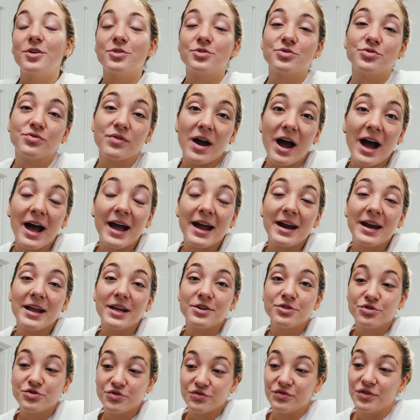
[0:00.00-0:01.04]
tried
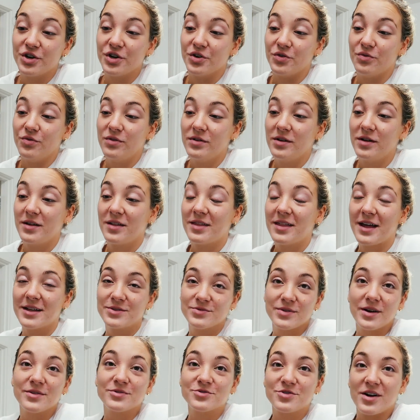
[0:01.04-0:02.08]
and true.
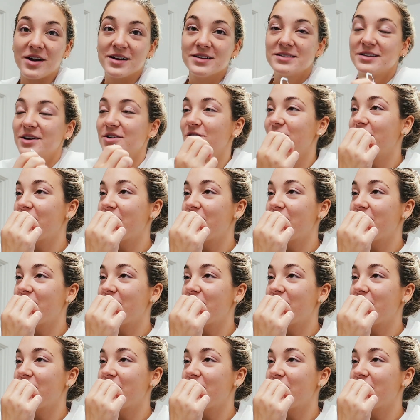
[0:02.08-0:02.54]
That's what I was trying to say